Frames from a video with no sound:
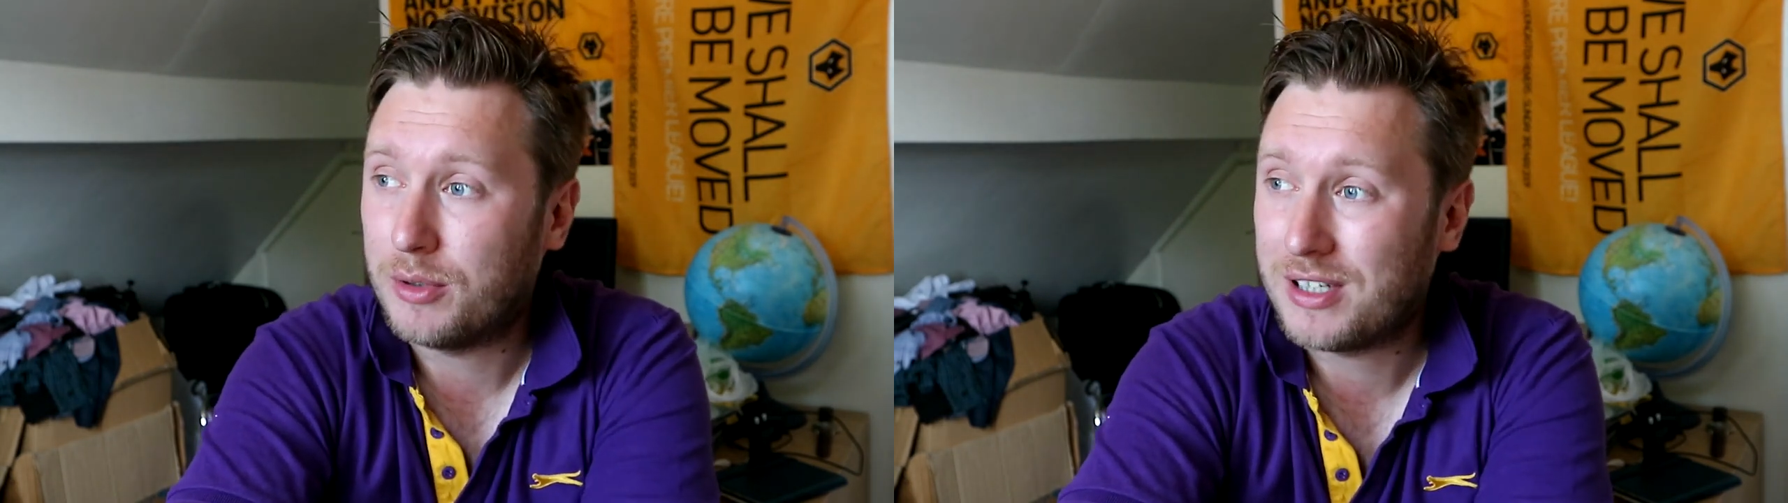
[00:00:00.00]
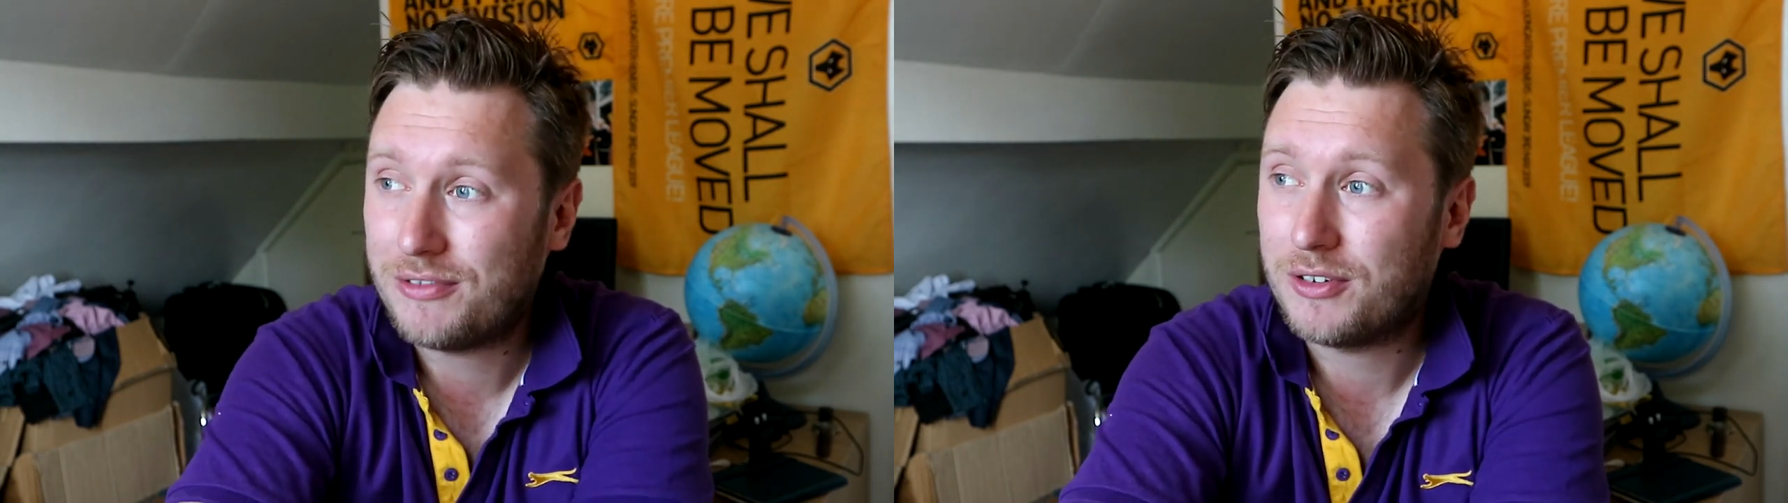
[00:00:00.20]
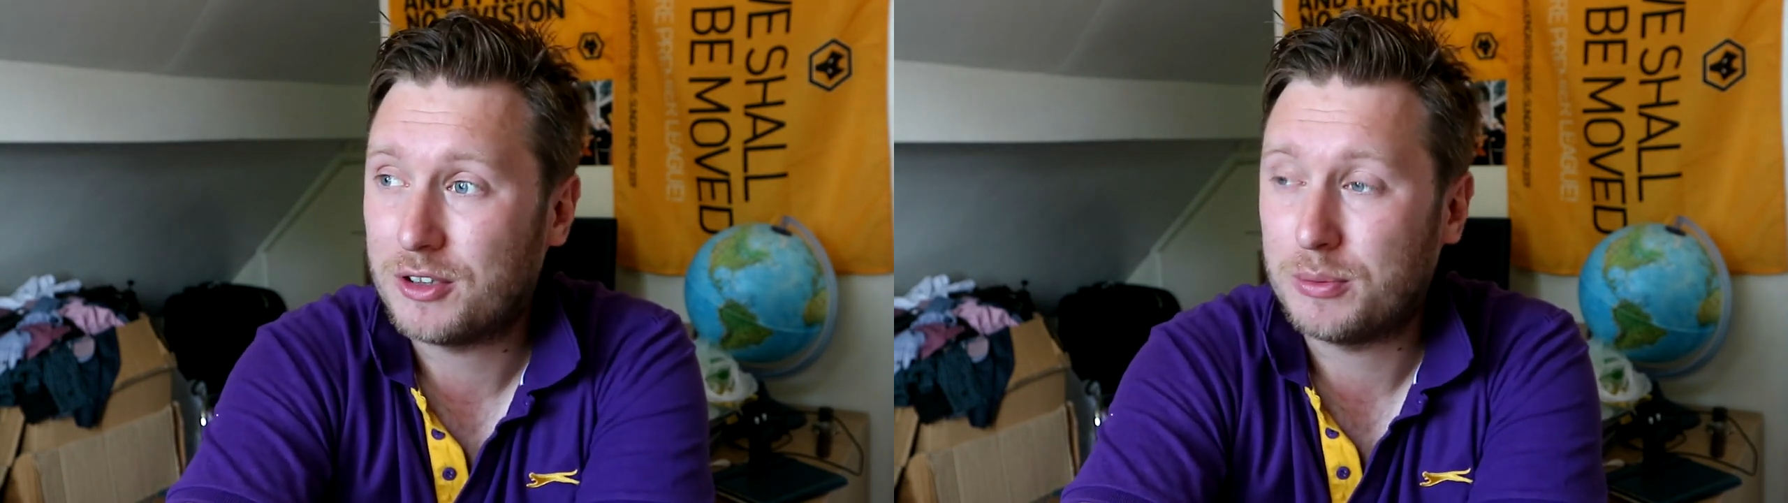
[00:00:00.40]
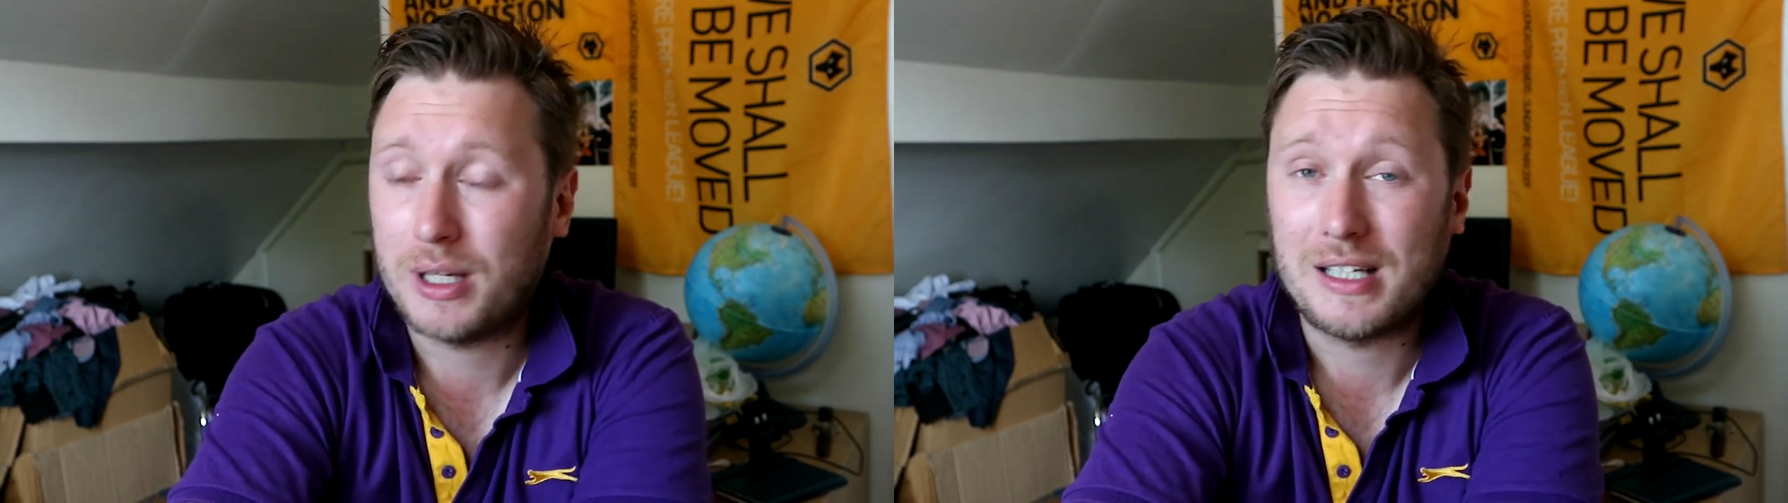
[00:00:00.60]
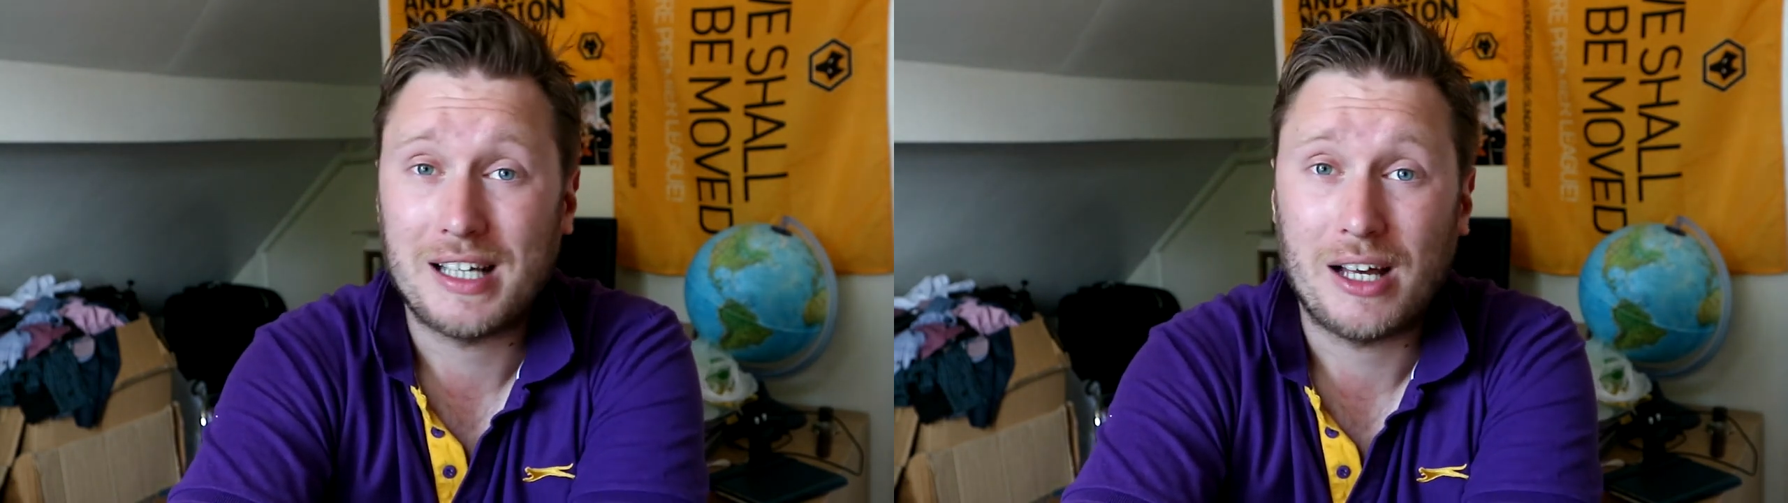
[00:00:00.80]
they were difficult to
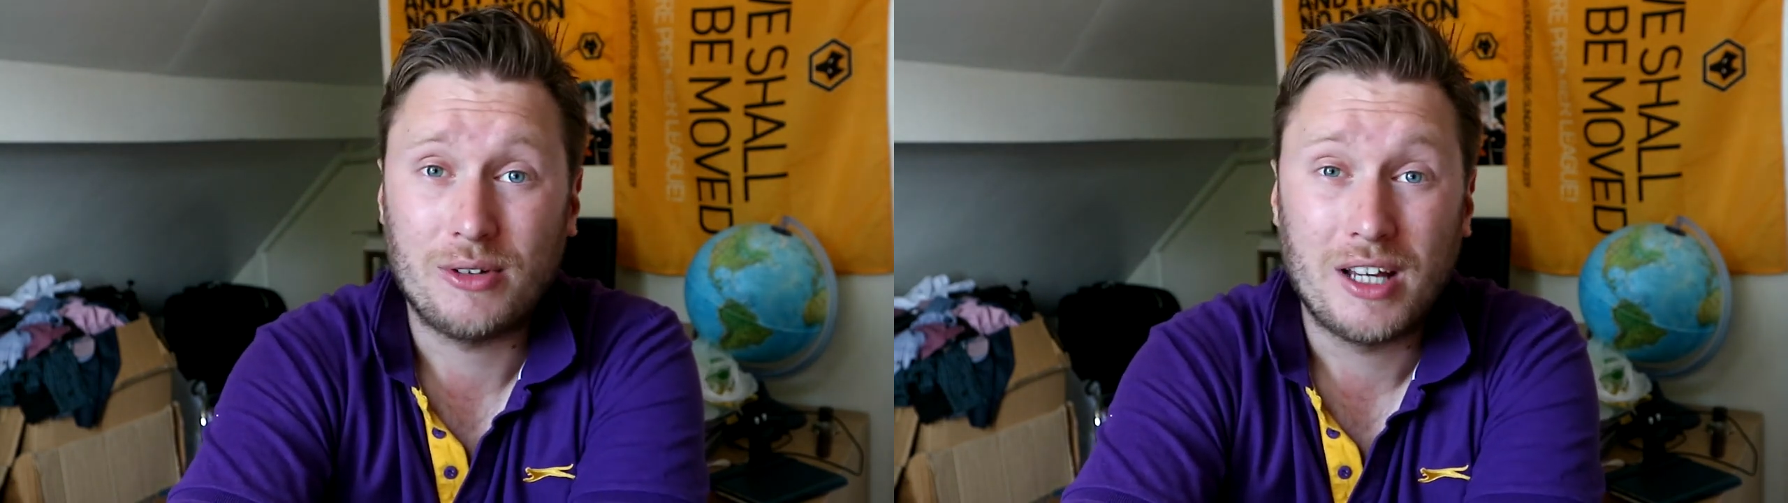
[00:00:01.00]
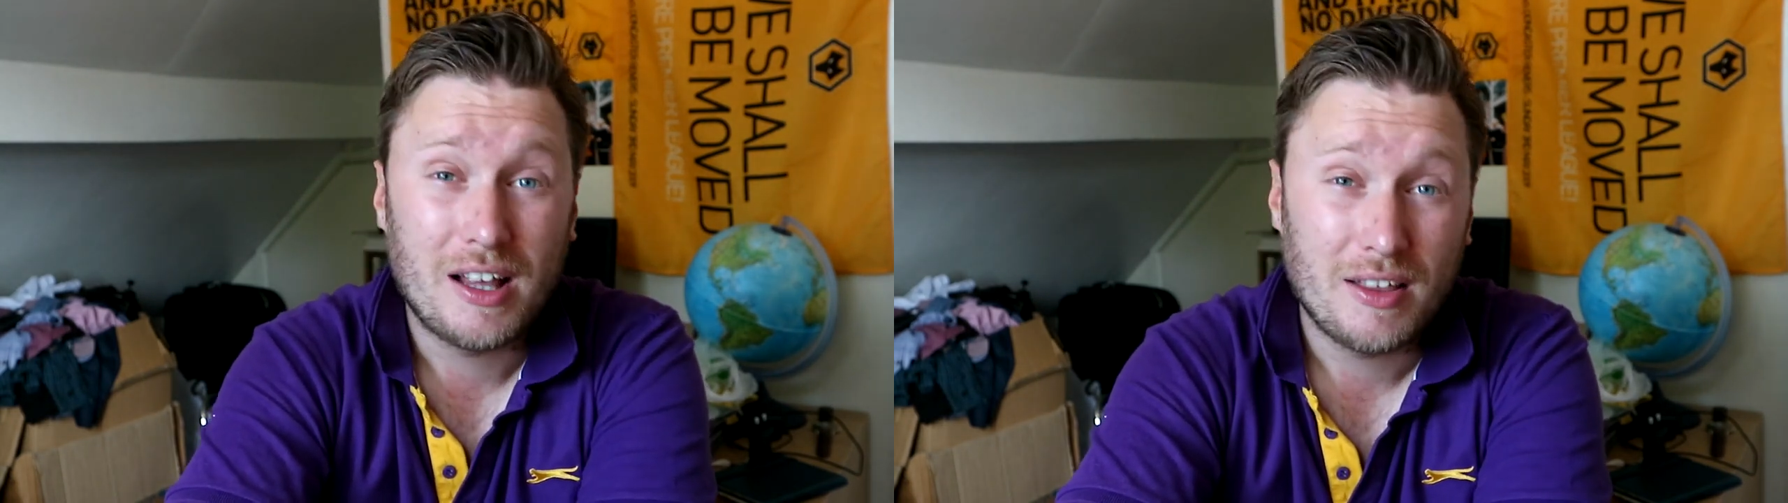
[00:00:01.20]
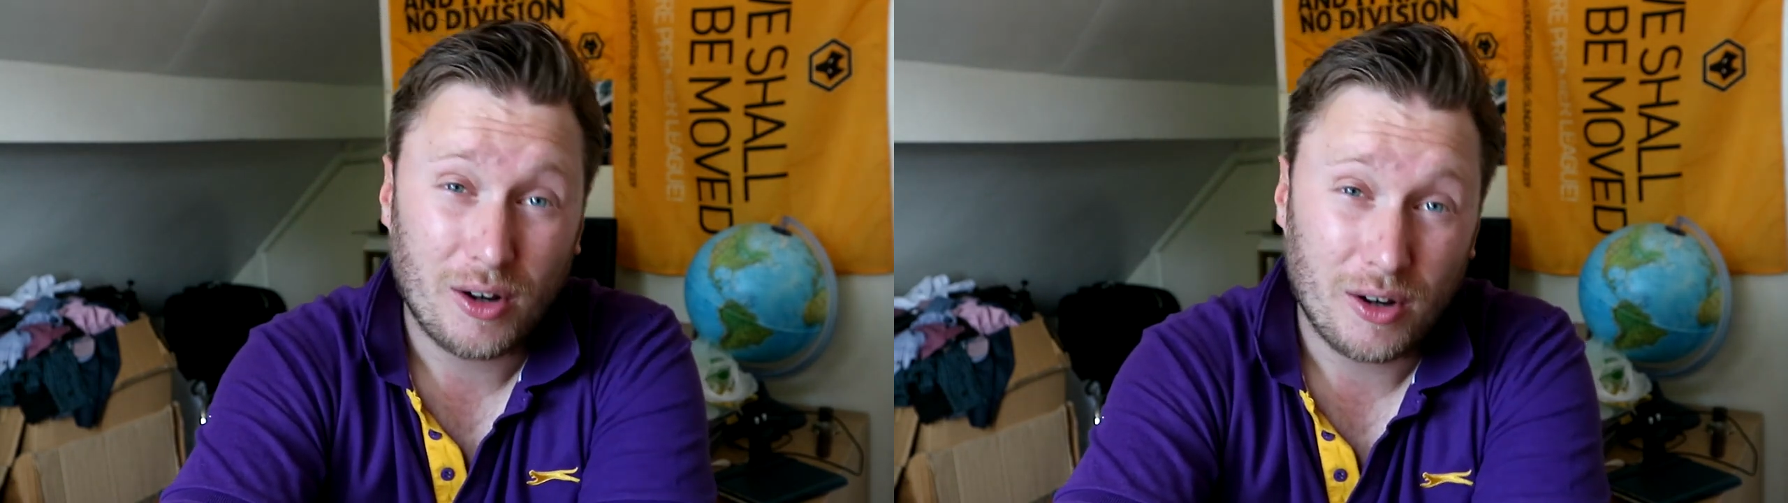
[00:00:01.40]
break down.